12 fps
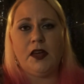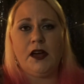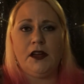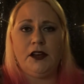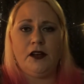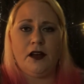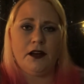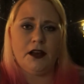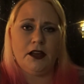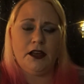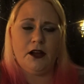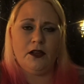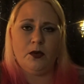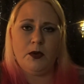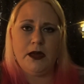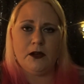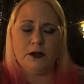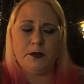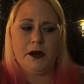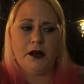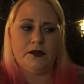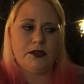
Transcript: then you're not going to hear the weaker spirit.